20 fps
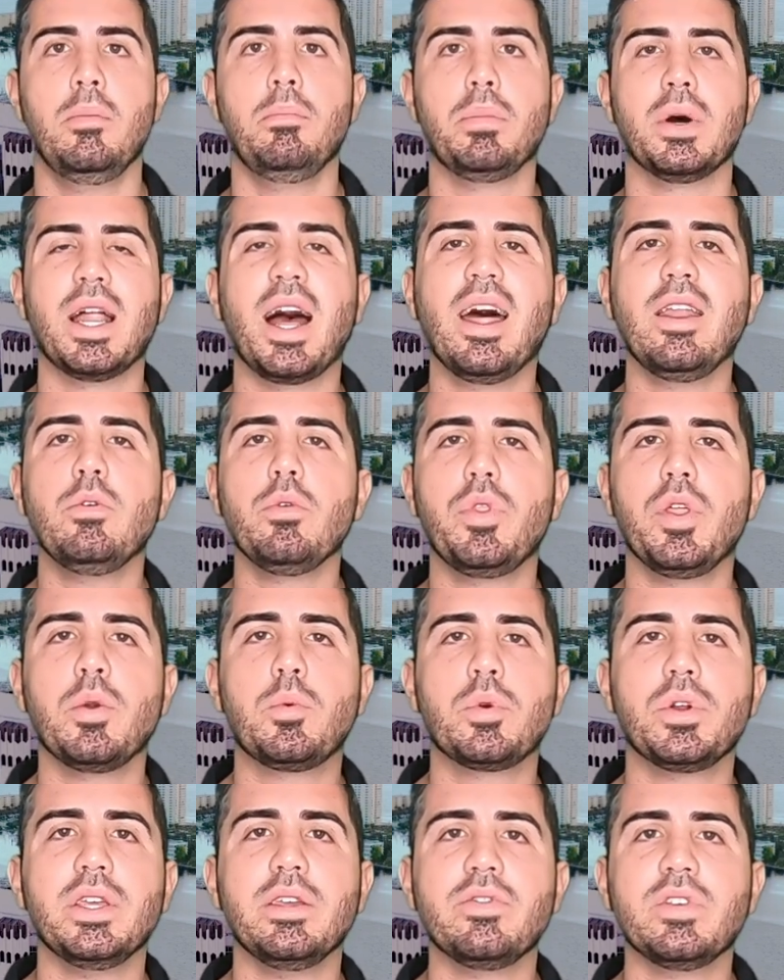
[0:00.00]
But I don't
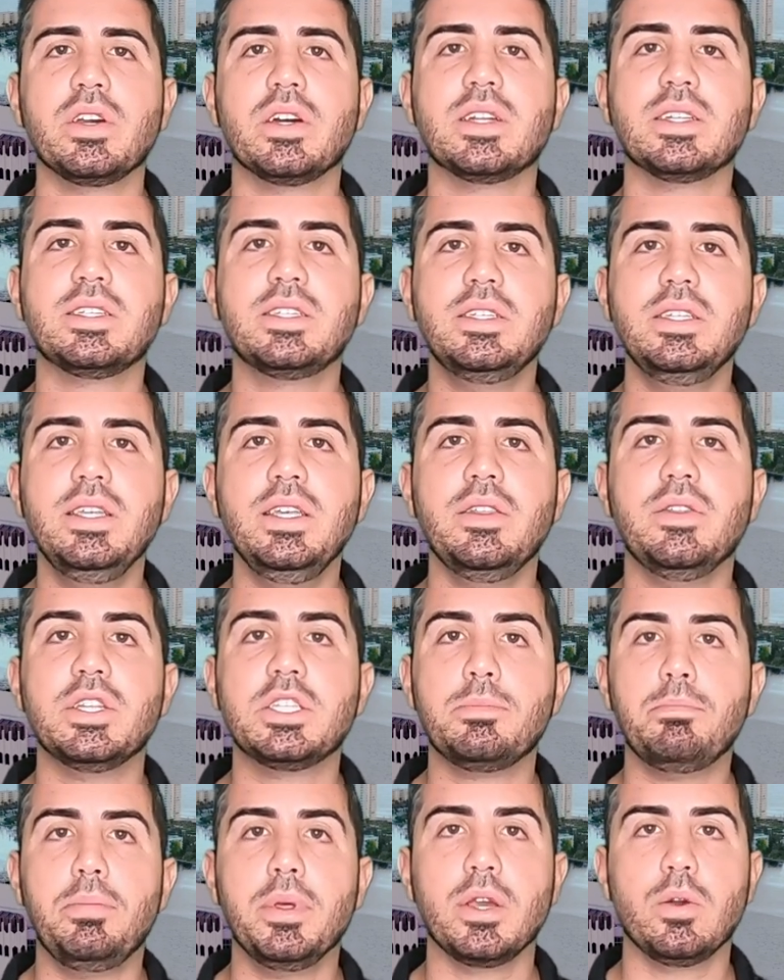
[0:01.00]
think we're even gonna see
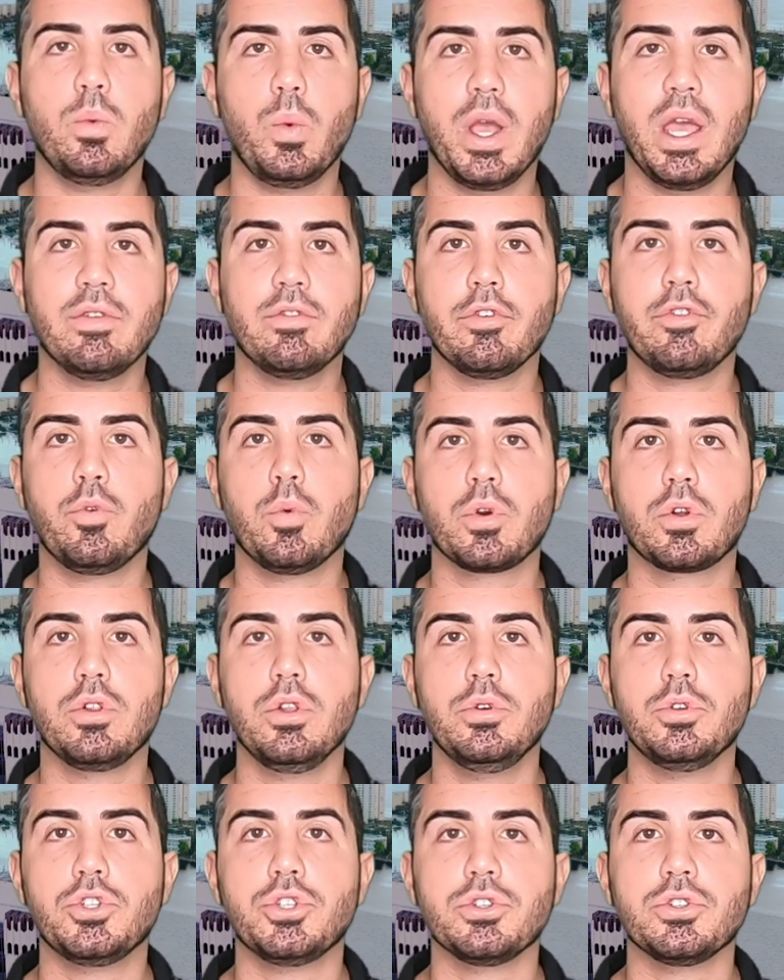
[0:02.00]
this big wave of
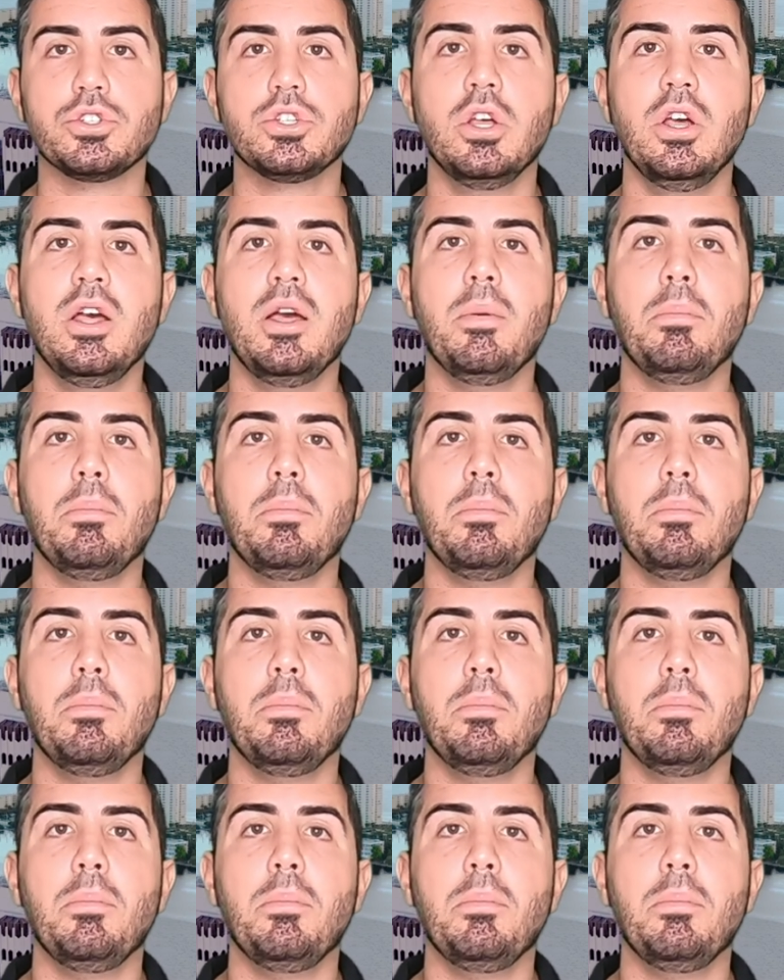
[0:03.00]
foreclosures.